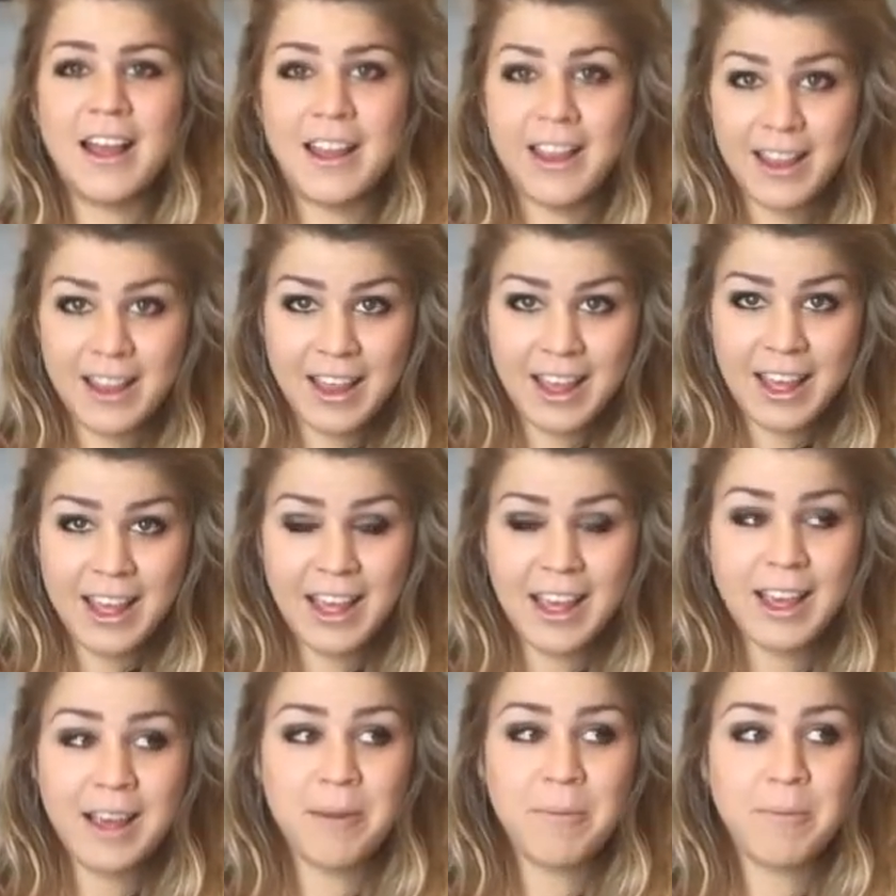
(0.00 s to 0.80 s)

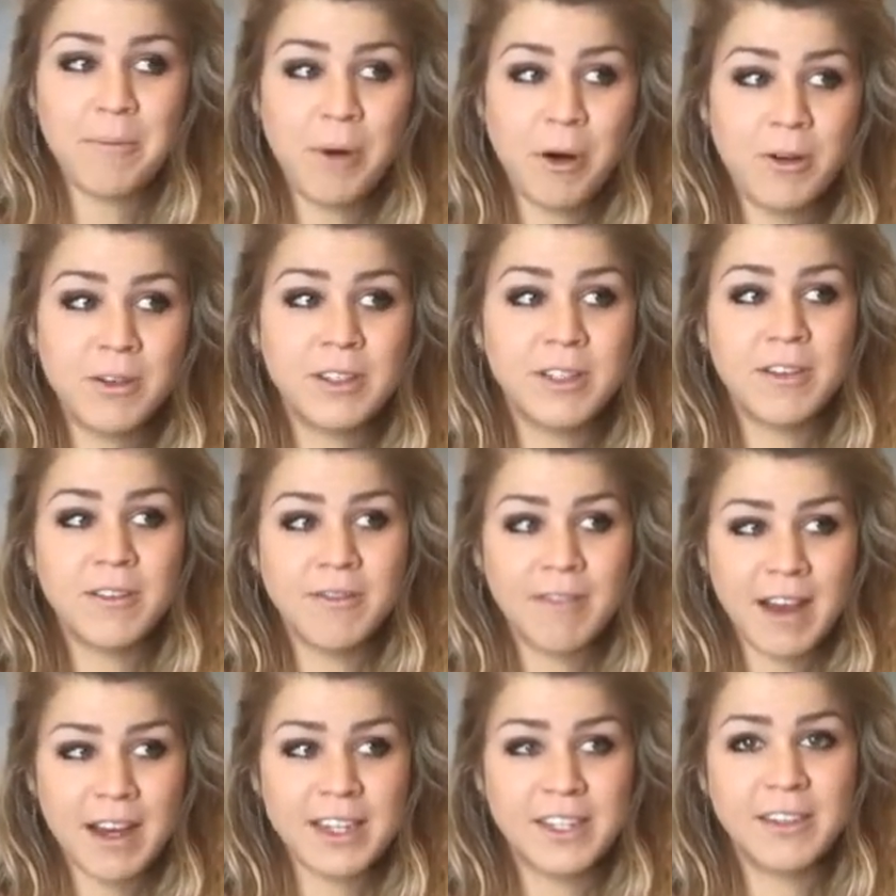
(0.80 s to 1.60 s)
The most
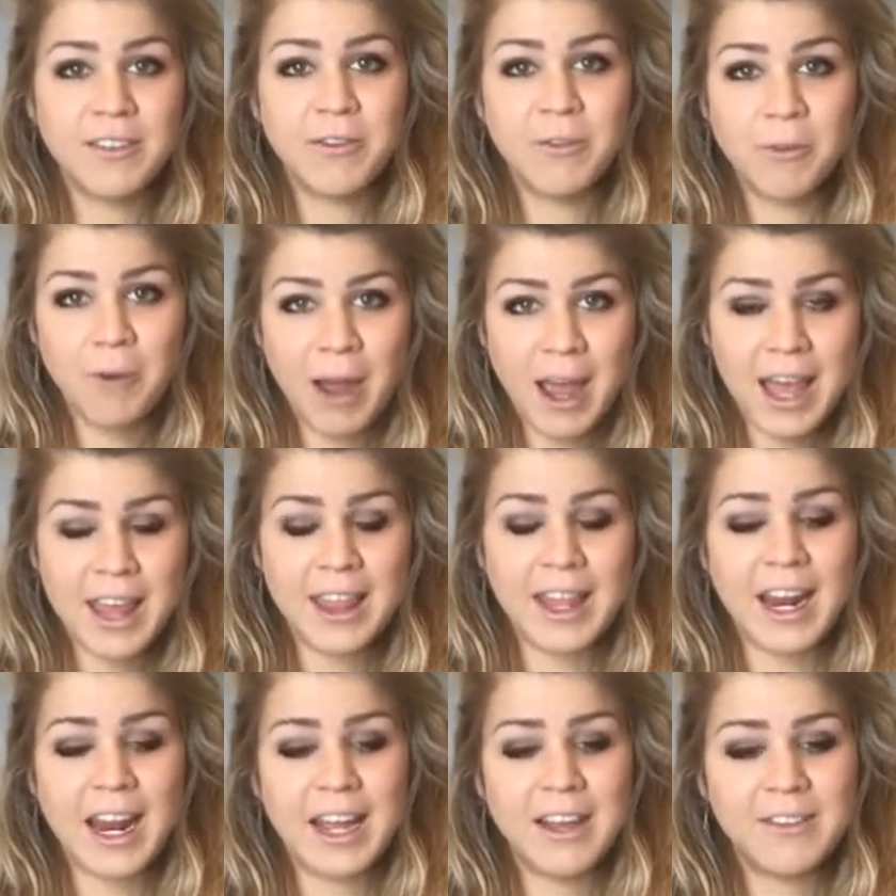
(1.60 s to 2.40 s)
effective way
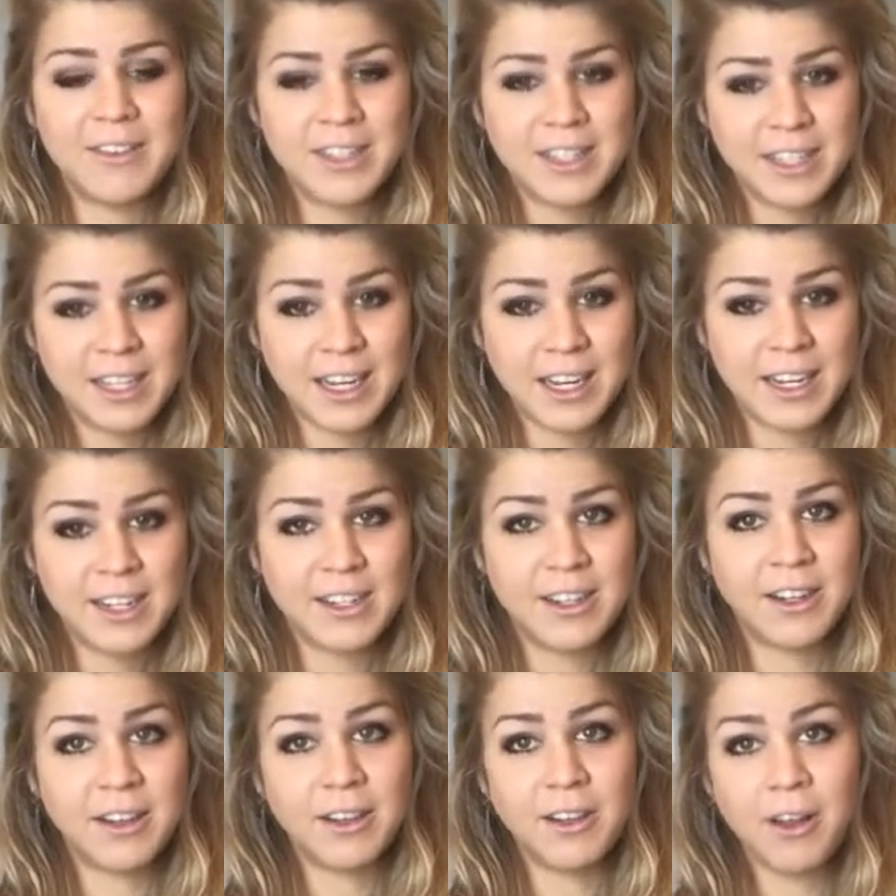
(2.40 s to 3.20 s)
that I have seen
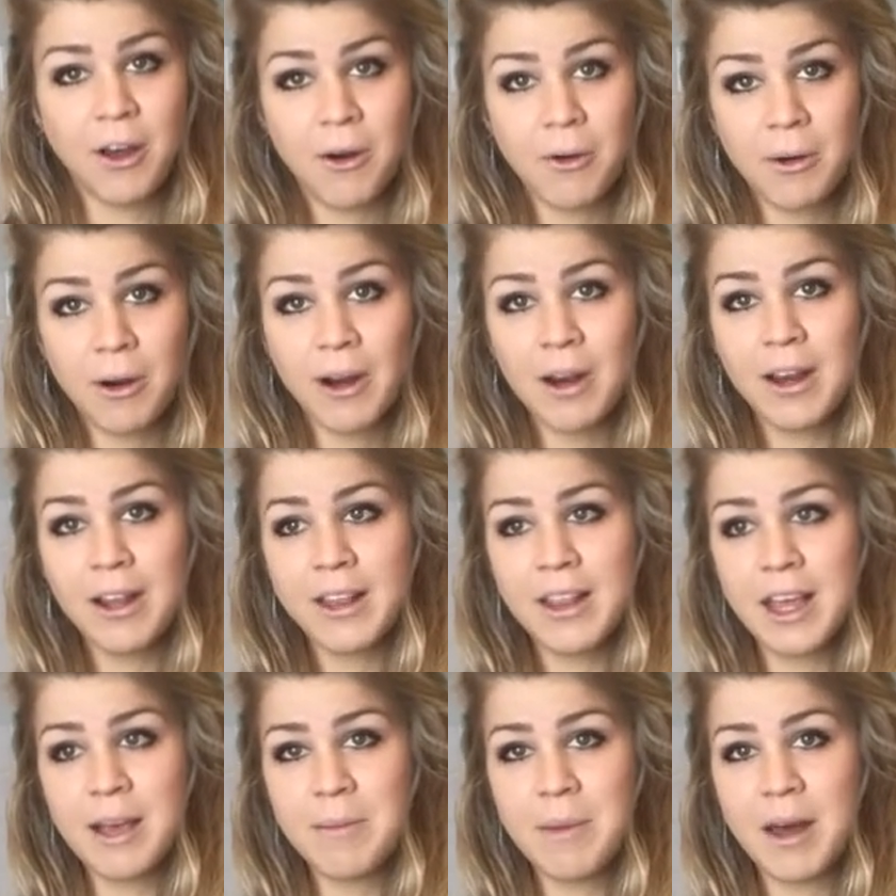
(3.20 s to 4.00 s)
to lower
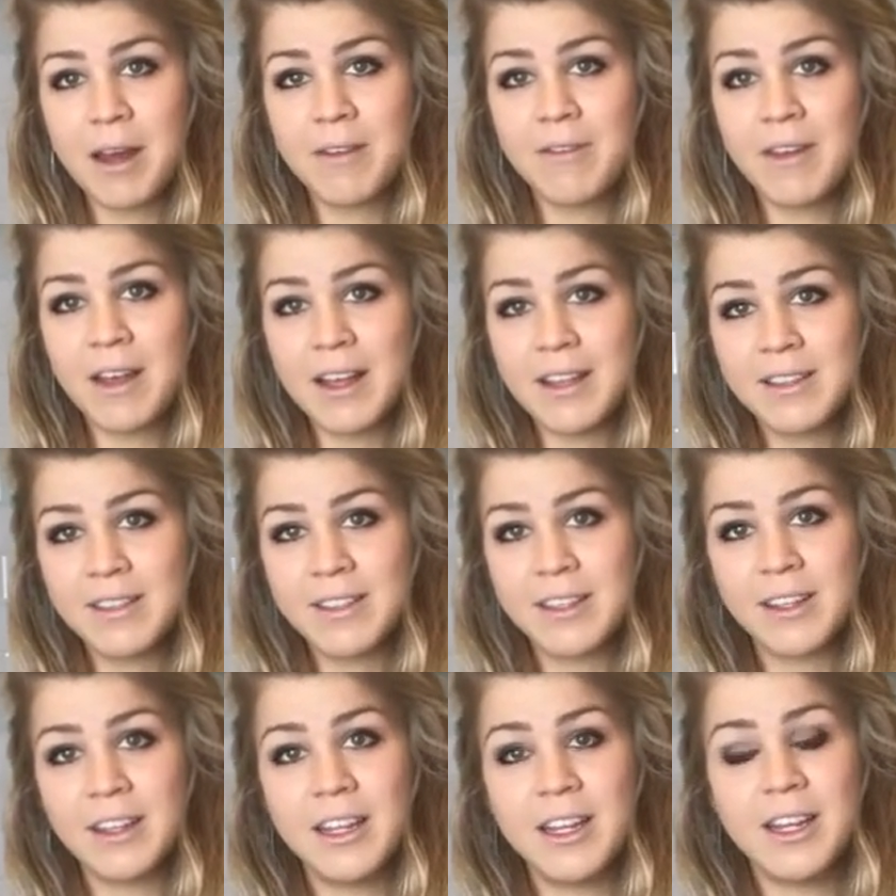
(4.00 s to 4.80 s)
the amount of
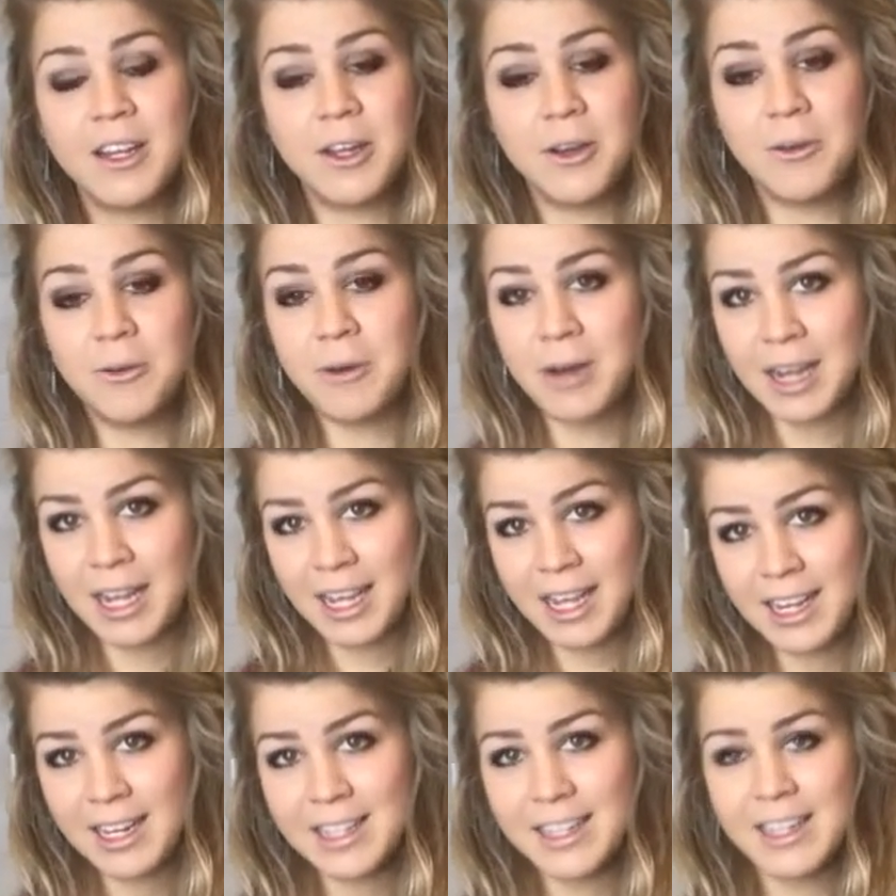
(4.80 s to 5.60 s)
insulin you
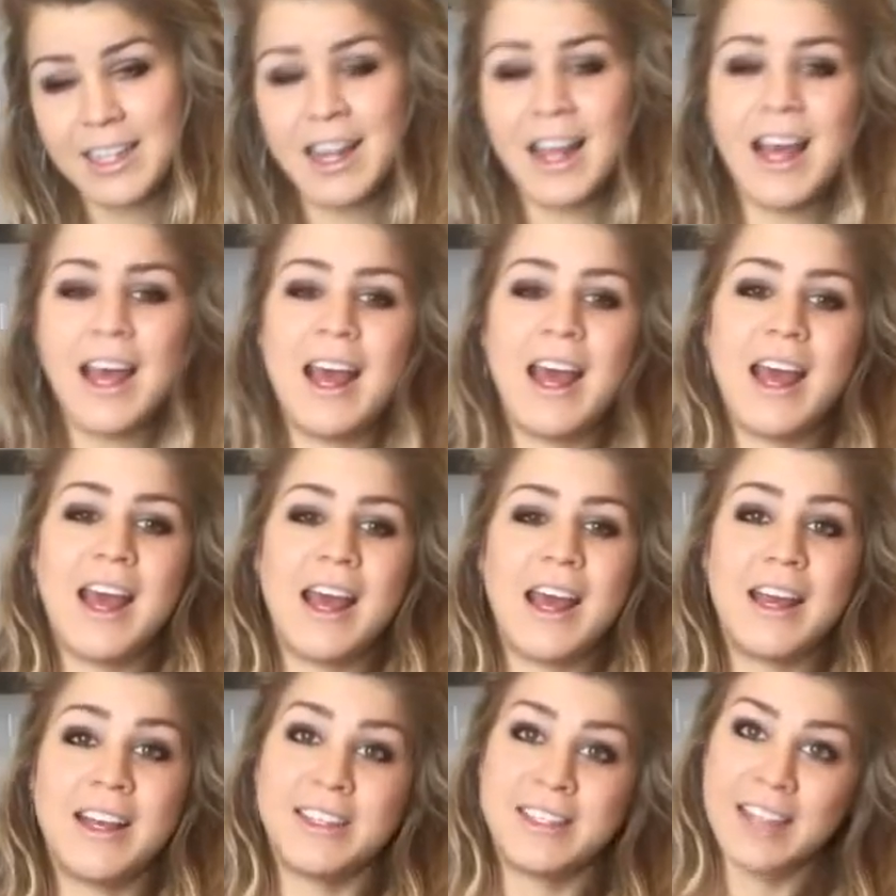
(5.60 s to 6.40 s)
need
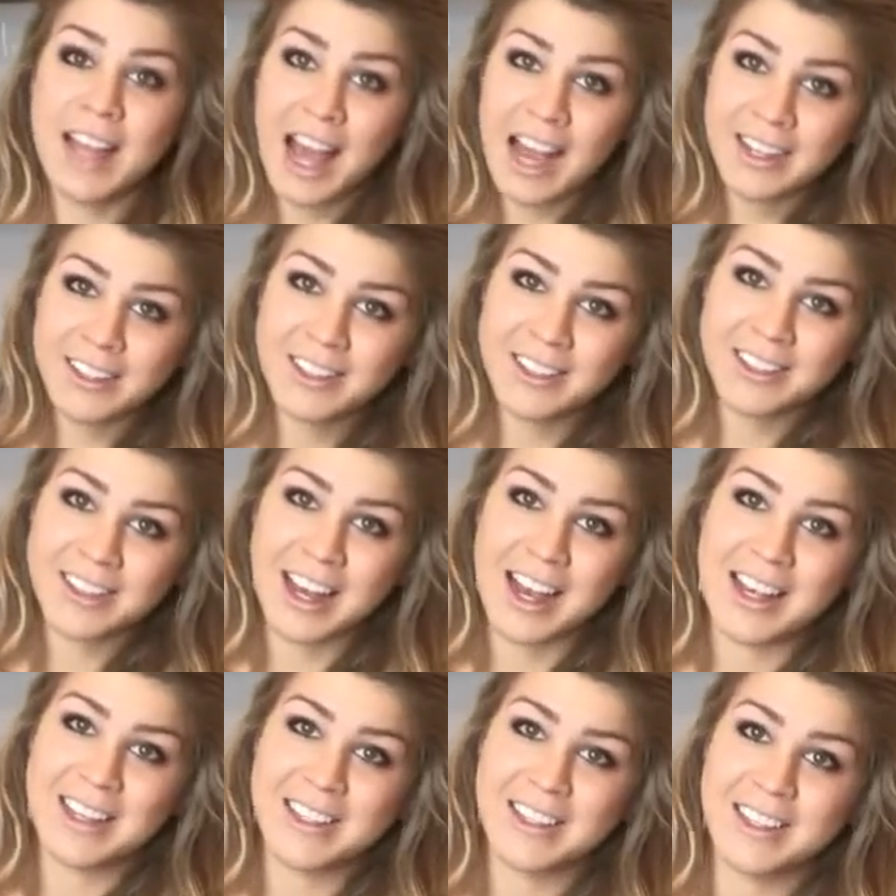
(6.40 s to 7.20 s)
is to
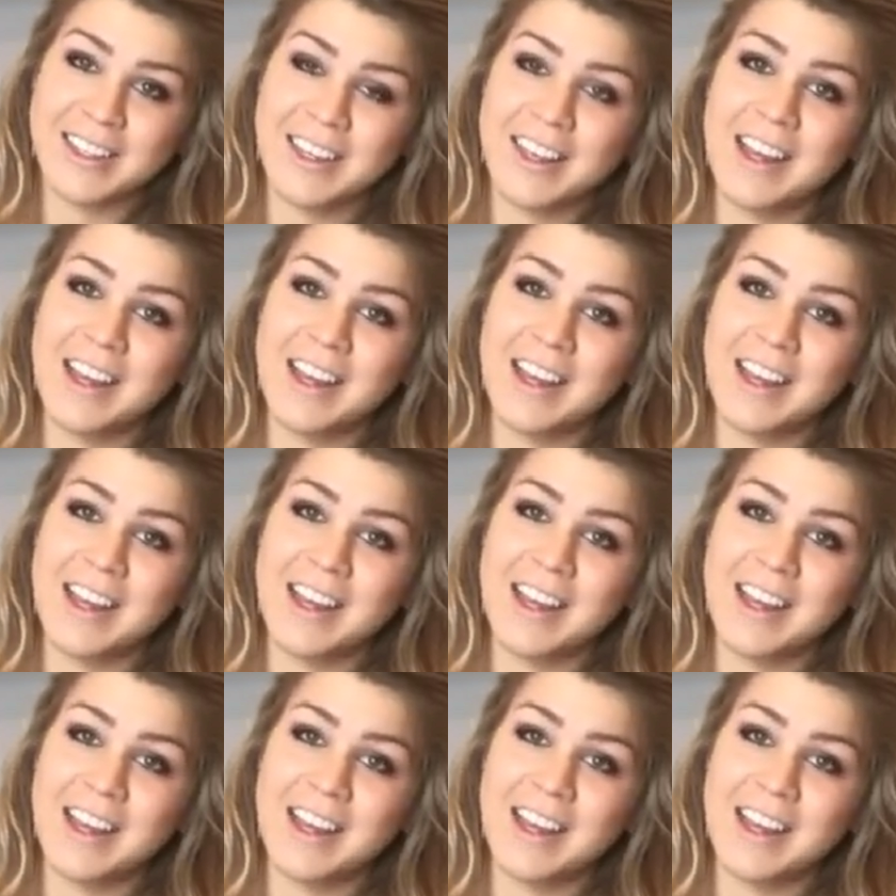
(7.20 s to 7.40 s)
exercise.